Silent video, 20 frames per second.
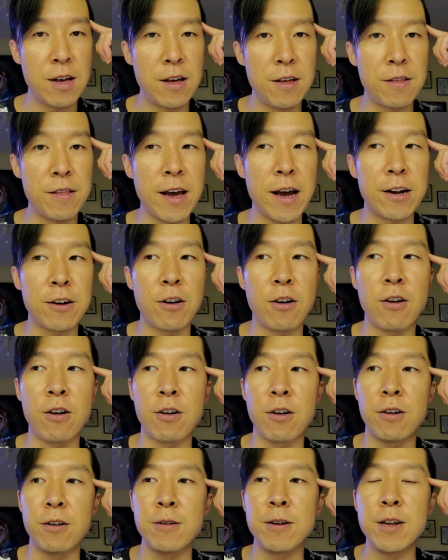that
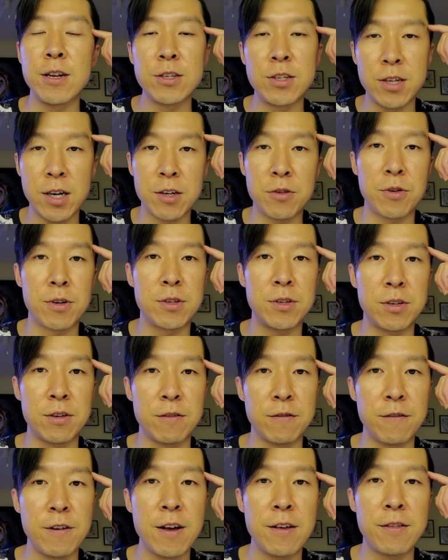are generative,